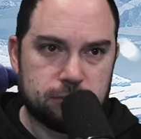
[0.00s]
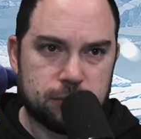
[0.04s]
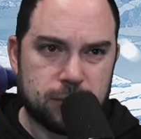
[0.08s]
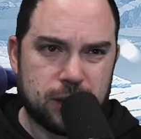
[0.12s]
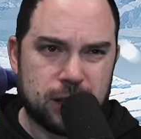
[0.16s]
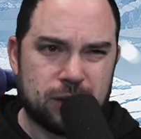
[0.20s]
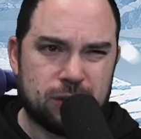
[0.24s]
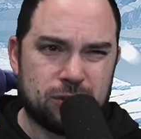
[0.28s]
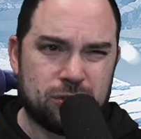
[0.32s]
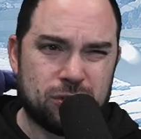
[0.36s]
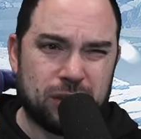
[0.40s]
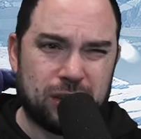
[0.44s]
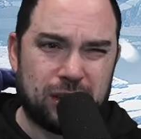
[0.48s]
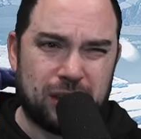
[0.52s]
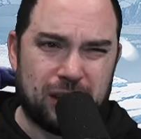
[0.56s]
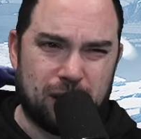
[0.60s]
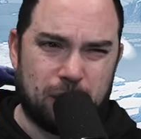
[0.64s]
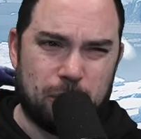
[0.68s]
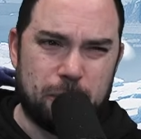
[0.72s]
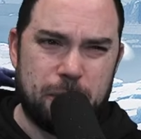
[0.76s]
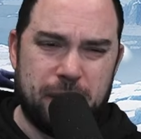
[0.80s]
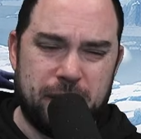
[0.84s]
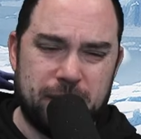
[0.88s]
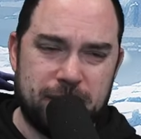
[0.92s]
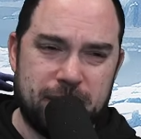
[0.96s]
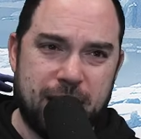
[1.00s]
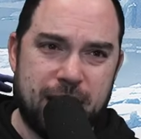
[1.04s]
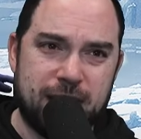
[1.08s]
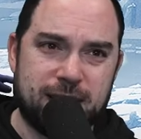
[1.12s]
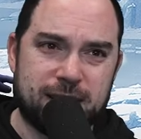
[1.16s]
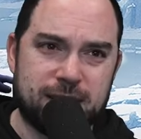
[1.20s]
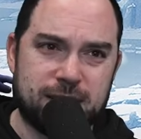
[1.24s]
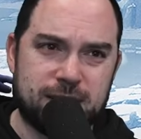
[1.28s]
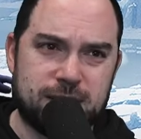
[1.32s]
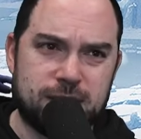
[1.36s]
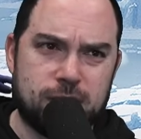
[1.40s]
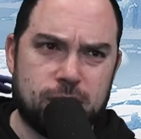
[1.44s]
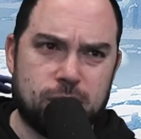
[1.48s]
And there's a little bit of that
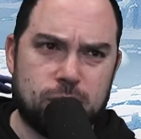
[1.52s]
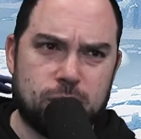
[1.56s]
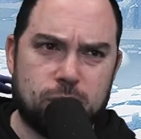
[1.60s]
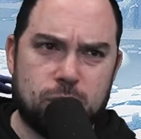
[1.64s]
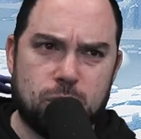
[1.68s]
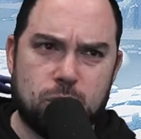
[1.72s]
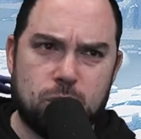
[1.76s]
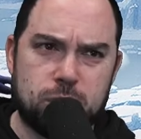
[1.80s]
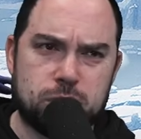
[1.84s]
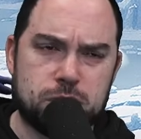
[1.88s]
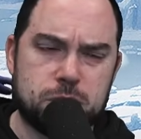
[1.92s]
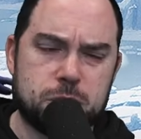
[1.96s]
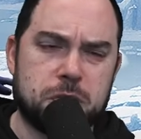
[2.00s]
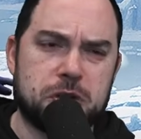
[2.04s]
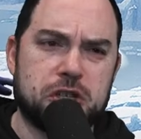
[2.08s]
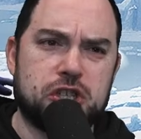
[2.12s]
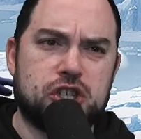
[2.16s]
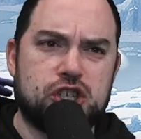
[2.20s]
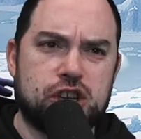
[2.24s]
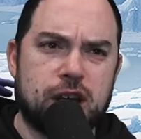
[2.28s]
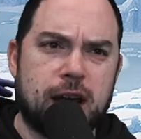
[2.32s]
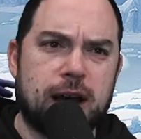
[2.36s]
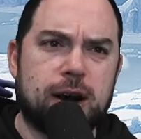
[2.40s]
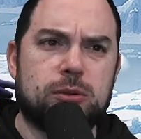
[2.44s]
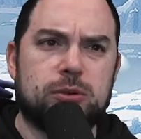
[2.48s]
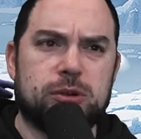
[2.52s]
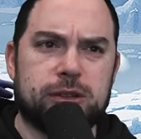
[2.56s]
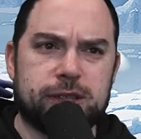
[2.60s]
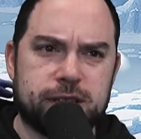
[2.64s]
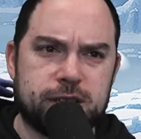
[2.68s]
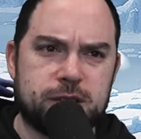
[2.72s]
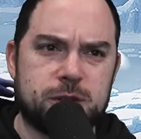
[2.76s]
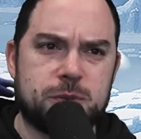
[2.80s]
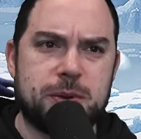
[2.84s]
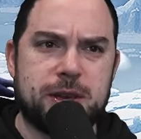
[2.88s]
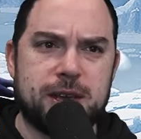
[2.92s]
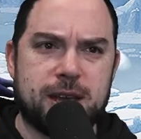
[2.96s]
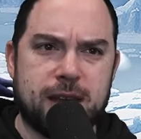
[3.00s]
in the tiered rewards, but generally
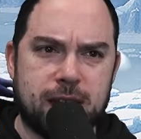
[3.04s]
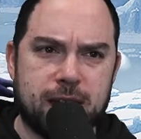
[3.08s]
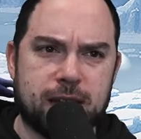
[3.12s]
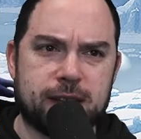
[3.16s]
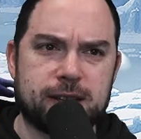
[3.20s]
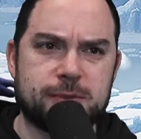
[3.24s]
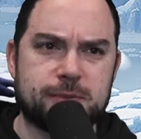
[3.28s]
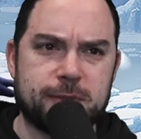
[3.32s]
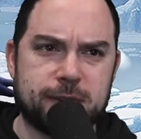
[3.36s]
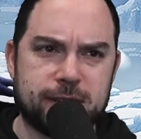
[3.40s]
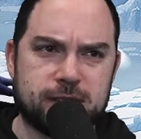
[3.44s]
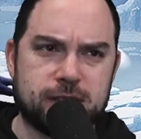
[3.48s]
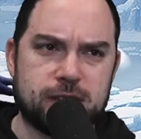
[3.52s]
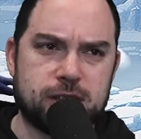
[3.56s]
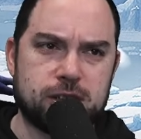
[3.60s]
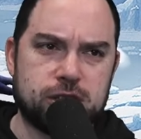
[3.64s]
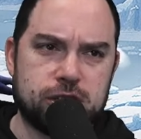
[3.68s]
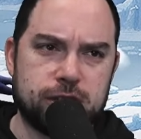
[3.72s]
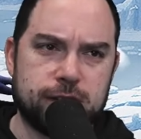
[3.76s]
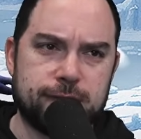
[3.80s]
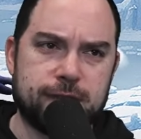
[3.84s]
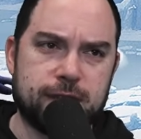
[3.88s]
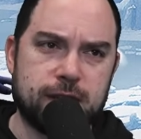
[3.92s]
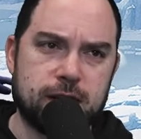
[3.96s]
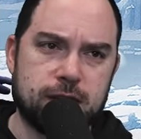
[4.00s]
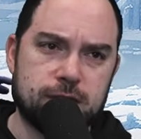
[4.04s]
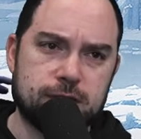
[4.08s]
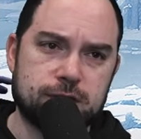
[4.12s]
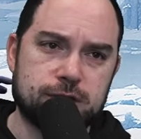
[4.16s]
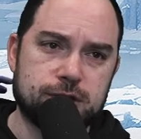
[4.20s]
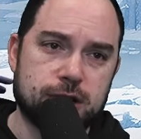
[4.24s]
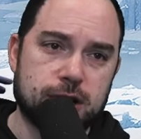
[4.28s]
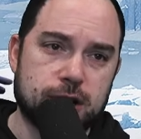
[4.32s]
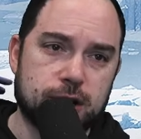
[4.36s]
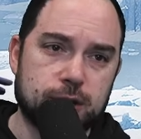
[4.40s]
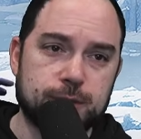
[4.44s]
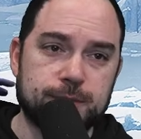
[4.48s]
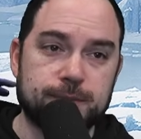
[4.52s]
speaking, it's missing chief gear.
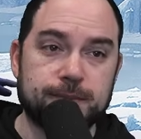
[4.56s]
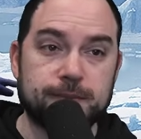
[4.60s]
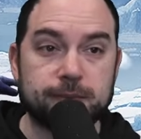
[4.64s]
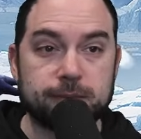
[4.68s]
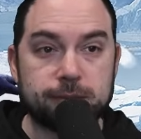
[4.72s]
So,